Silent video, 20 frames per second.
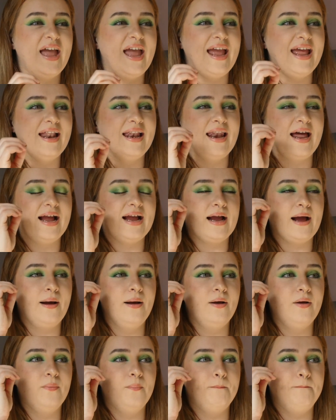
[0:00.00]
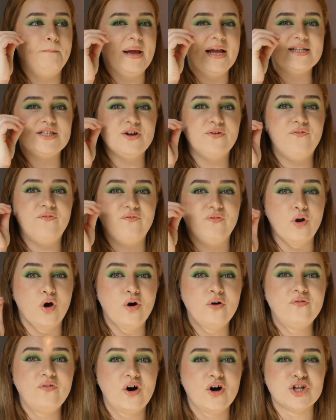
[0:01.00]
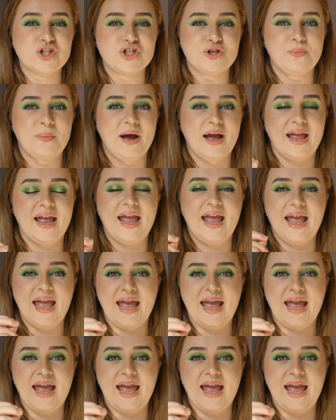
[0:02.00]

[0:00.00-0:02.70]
it like bits of fluff onto my